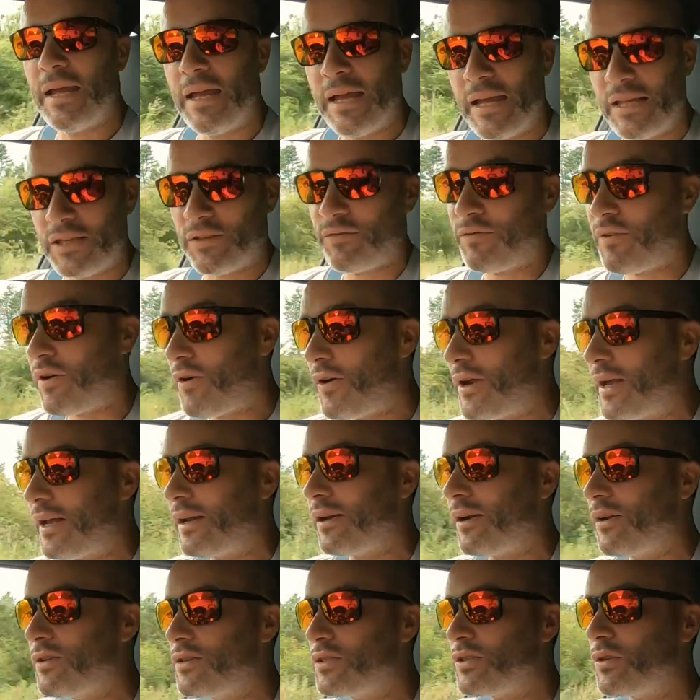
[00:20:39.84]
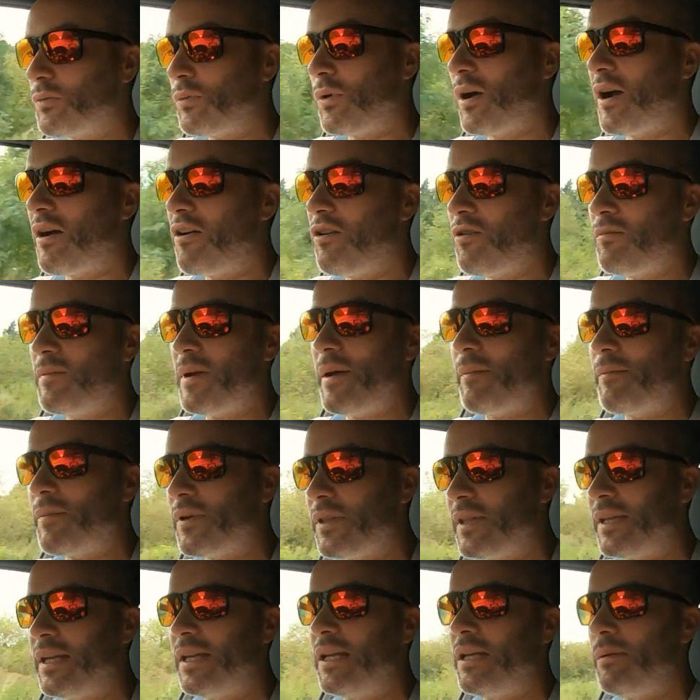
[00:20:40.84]
It's very close to what I
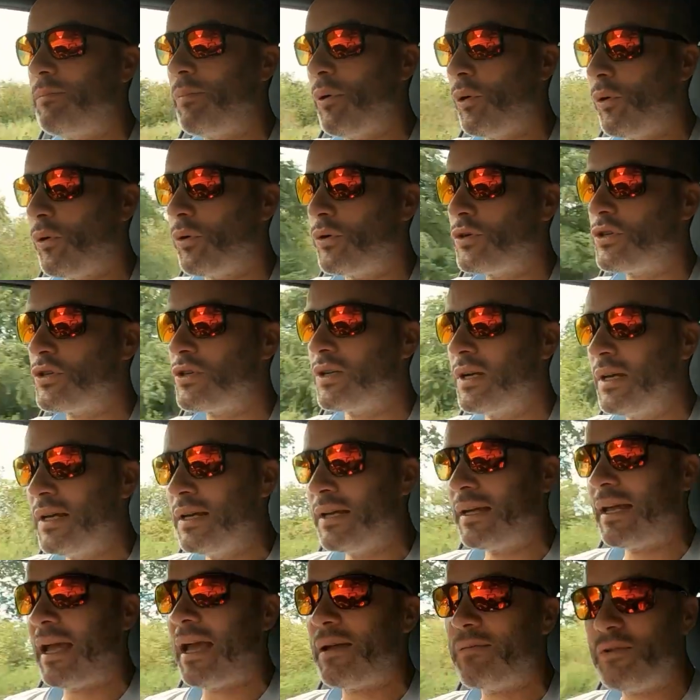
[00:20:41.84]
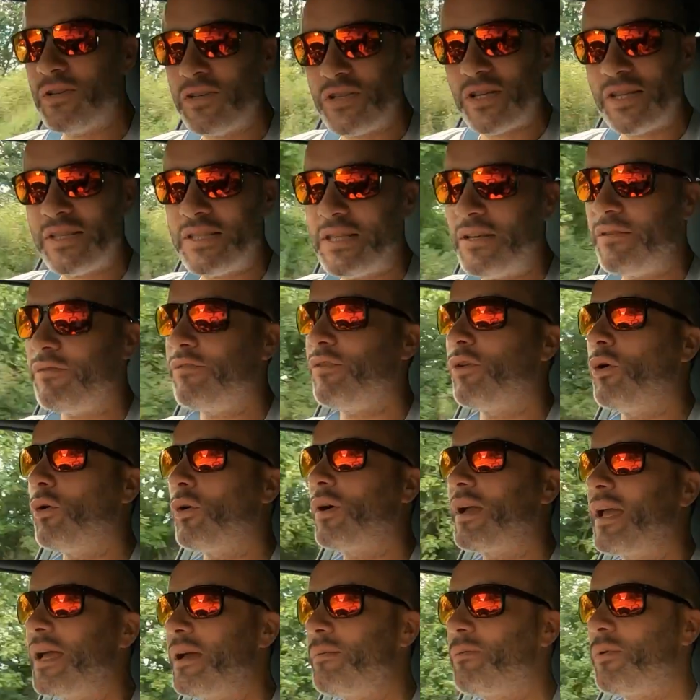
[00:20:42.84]
remember the Porsche Cayman
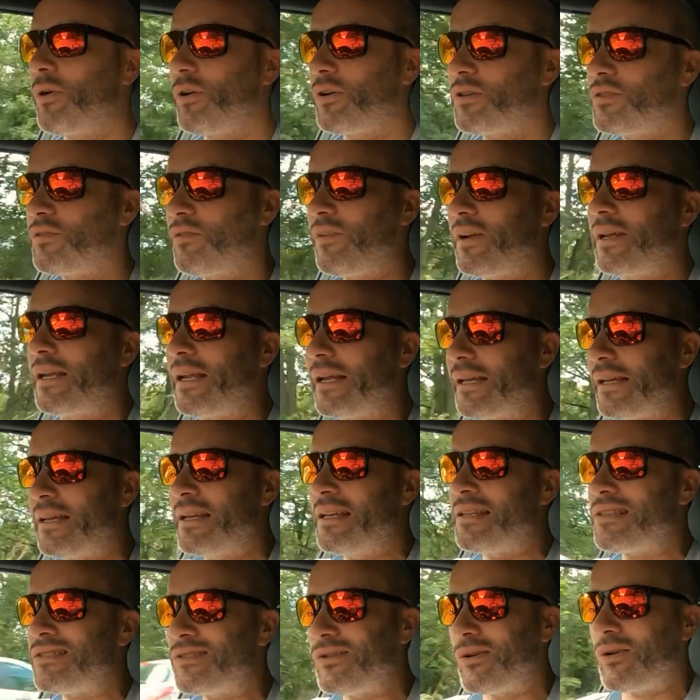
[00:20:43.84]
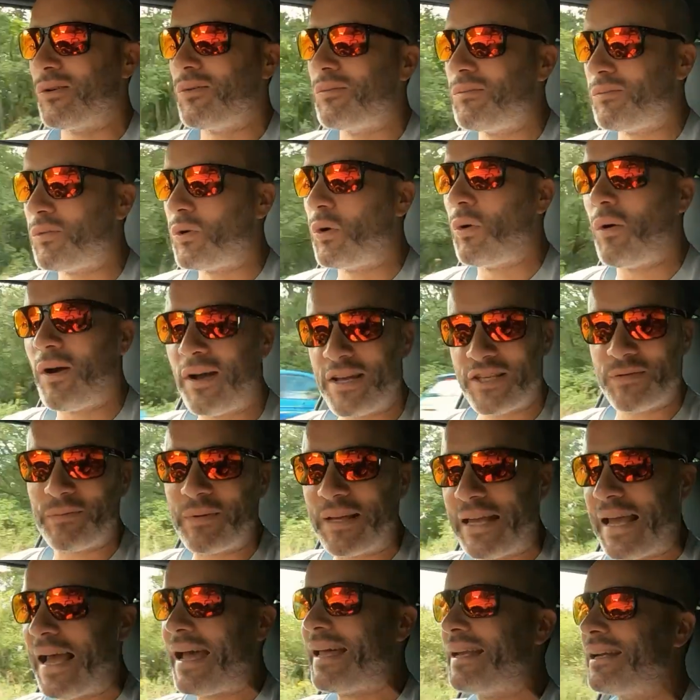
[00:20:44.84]
GT4 gearbox feeling. It's not quite as
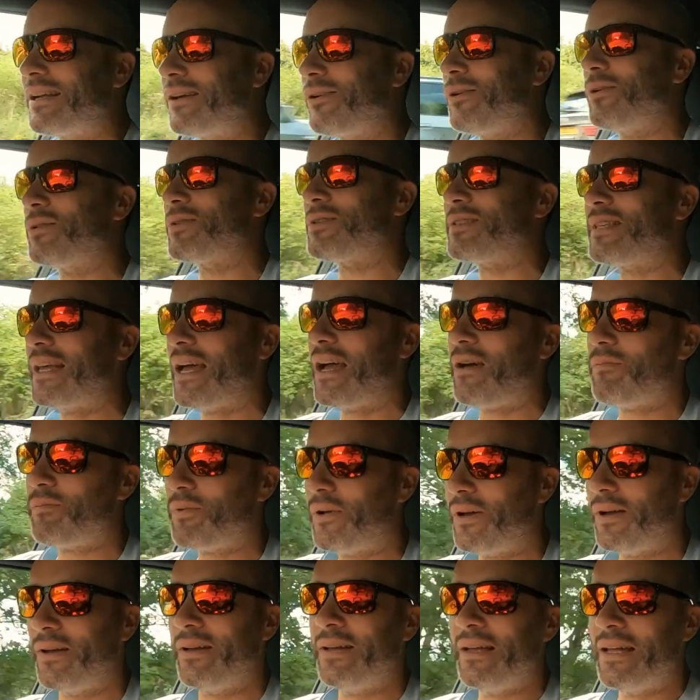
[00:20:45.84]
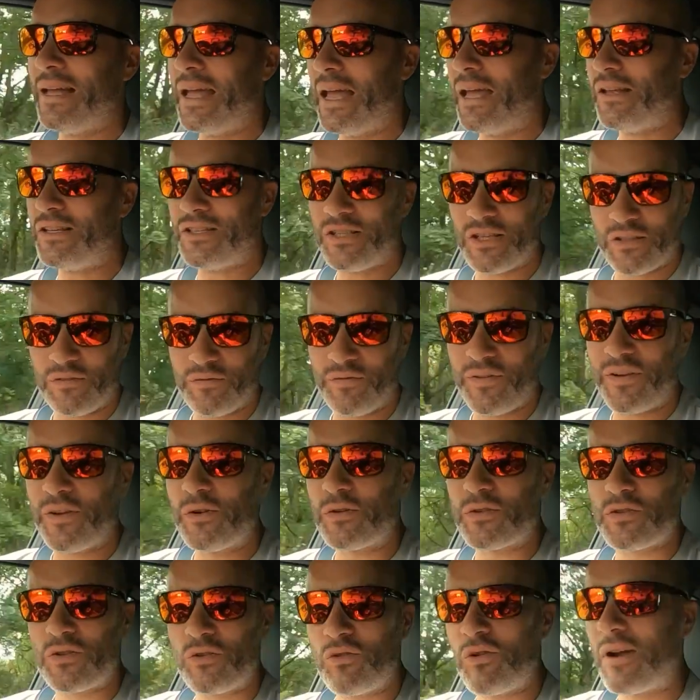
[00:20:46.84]
mechanical as that, but it just
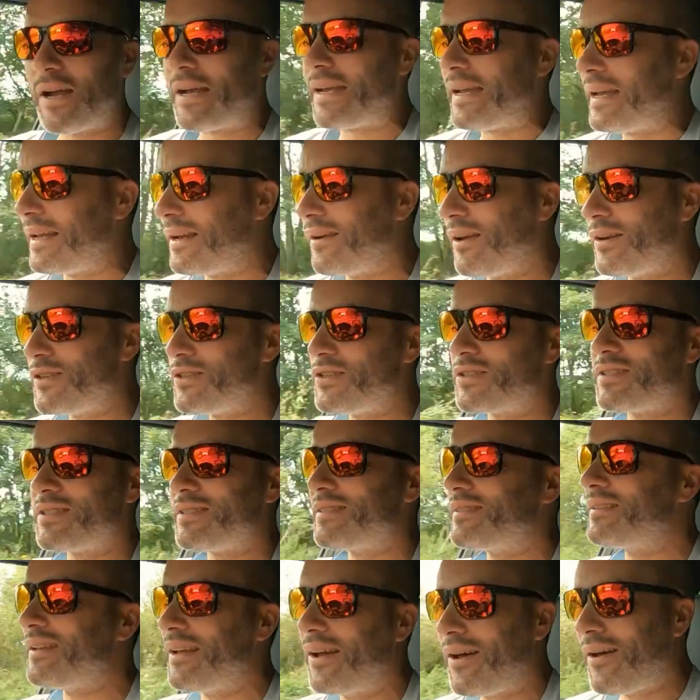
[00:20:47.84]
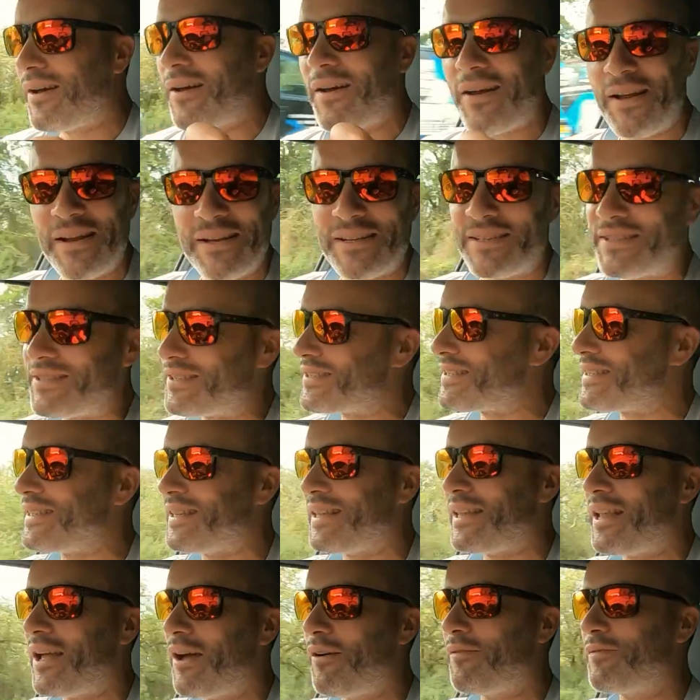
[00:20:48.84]
feels great, and I just
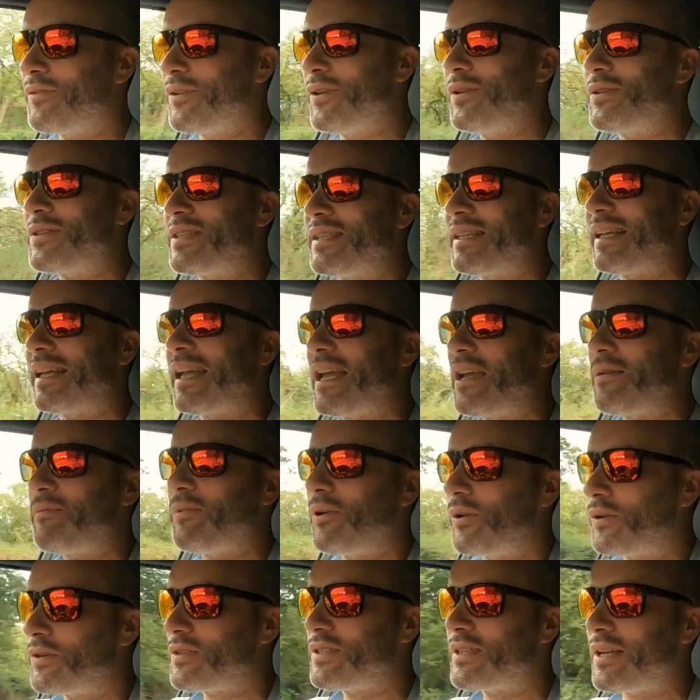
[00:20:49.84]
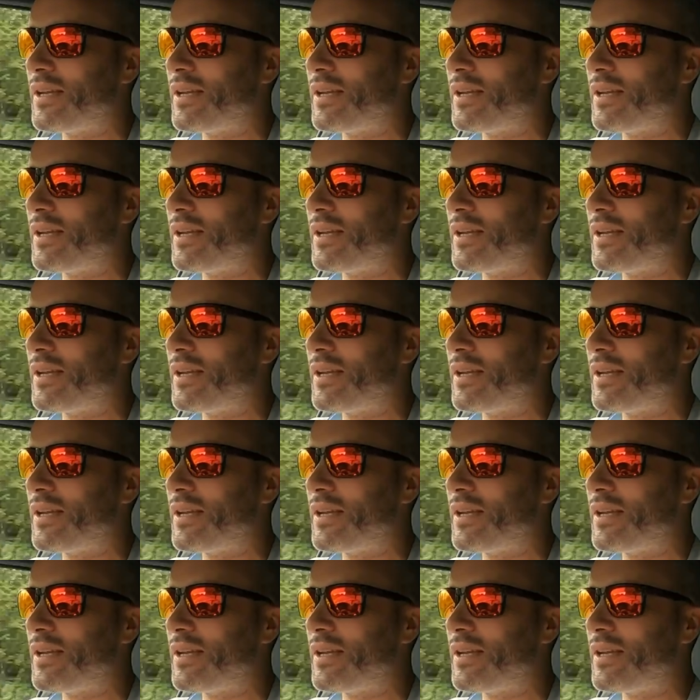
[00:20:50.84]
love using the gearbox.